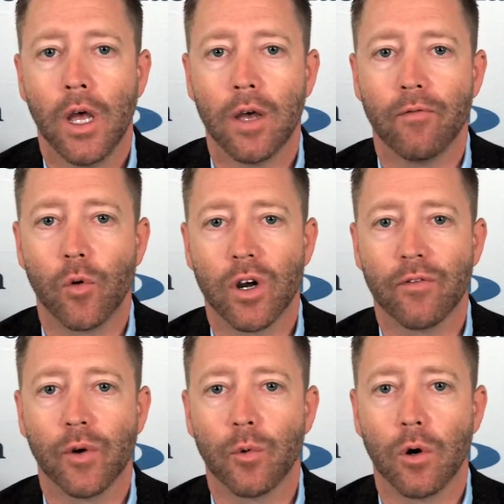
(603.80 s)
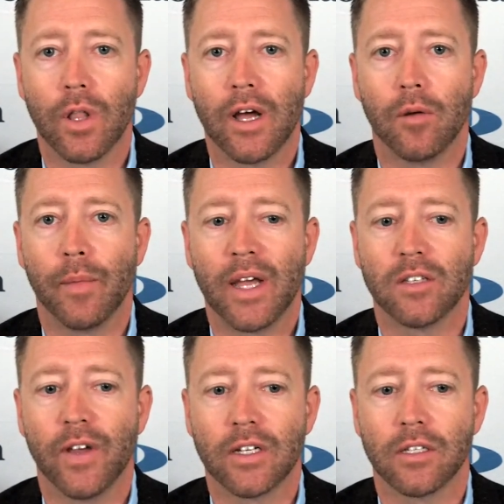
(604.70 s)
for if we roll out mass
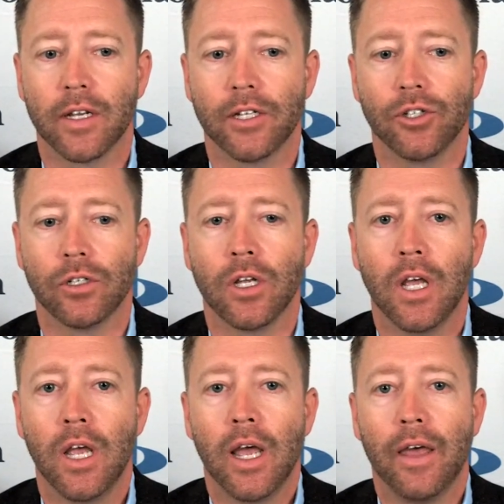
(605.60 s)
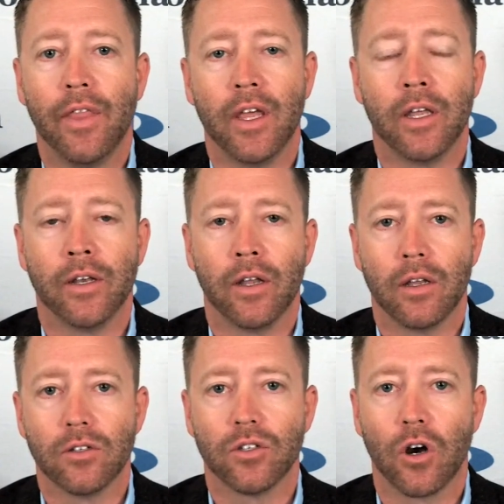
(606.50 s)
vaccination. And then
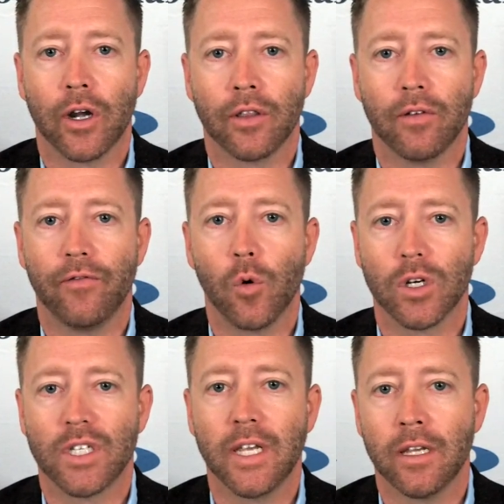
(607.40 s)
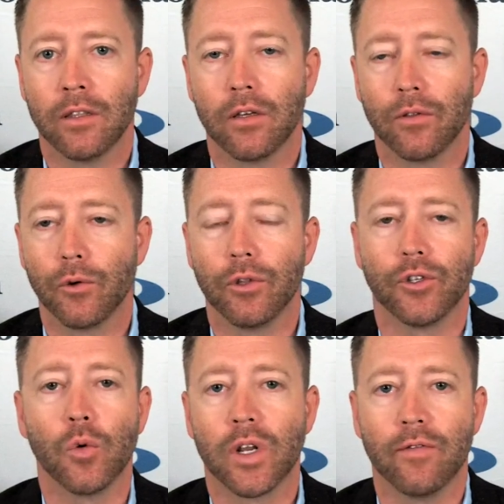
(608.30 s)
starting the 14th through the
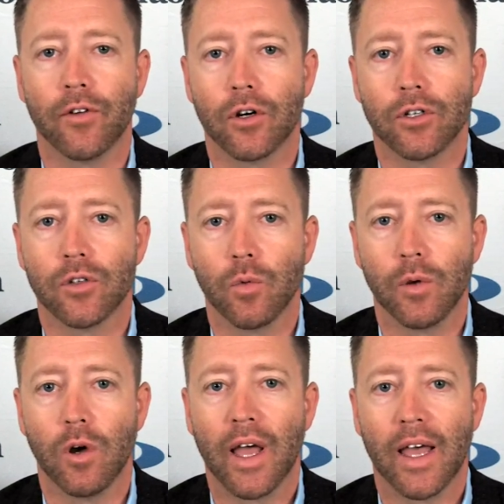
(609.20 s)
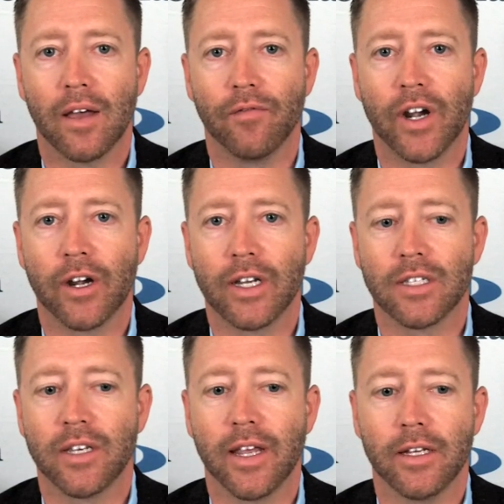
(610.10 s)
21st, we will have various
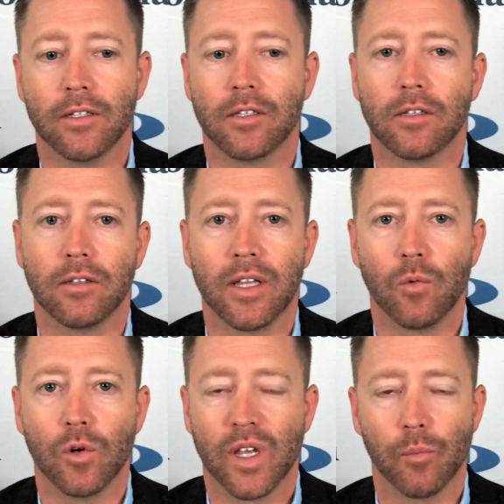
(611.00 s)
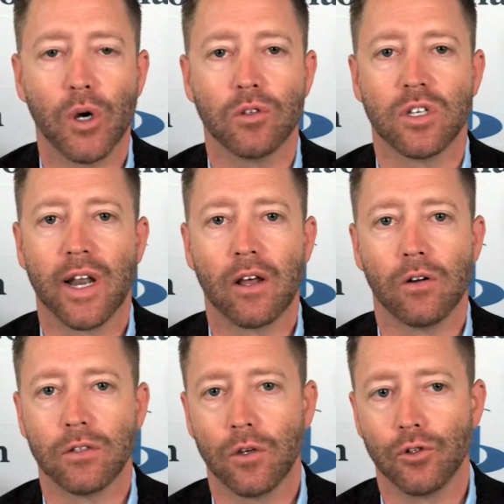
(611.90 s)
dates that will get posted out
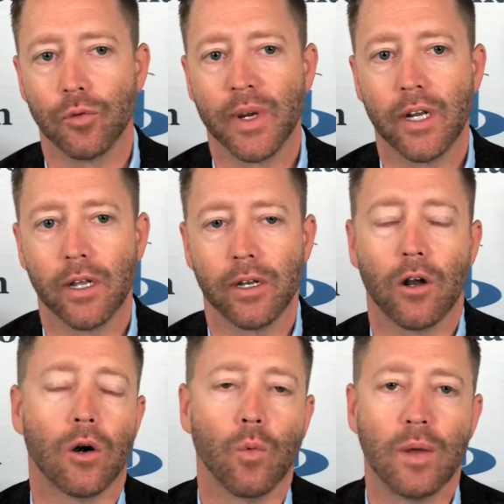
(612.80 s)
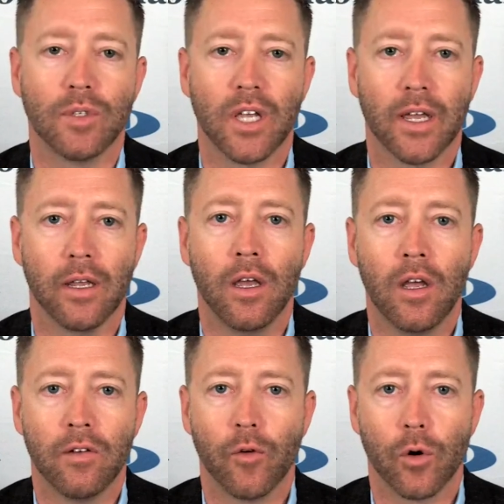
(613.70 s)
on social media and our website
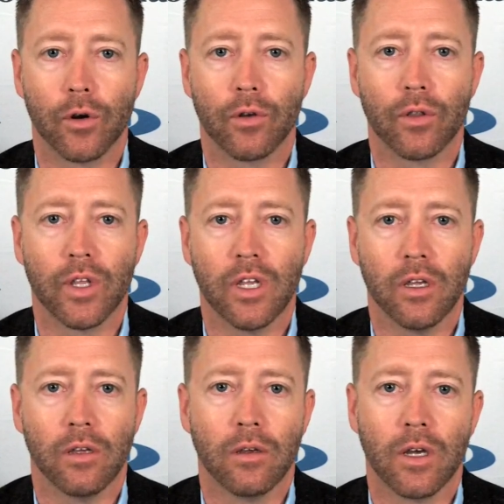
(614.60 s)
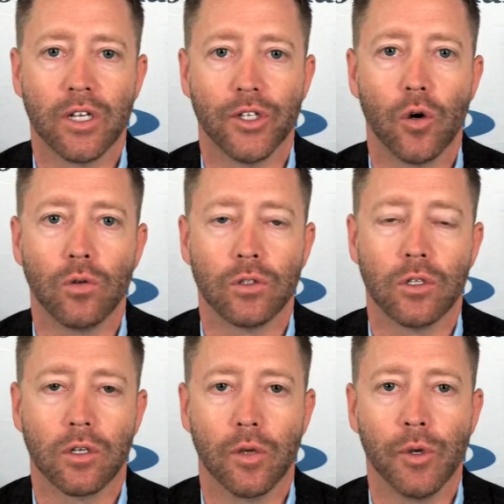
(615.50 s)
for the adult
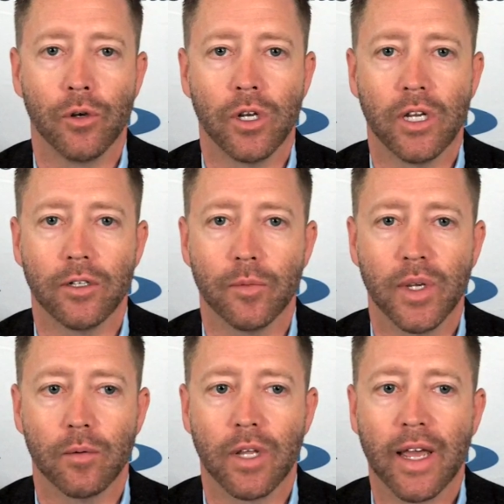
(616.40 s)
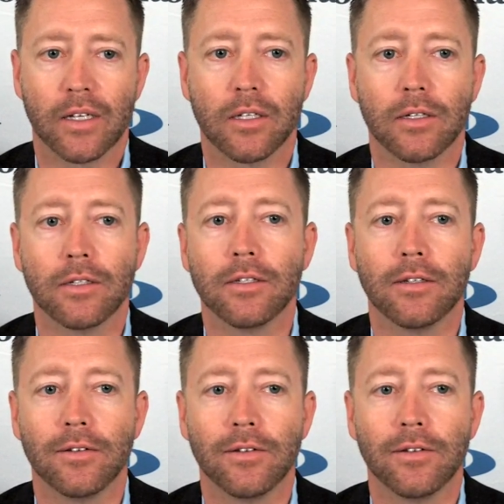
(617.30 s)
community to be able to access.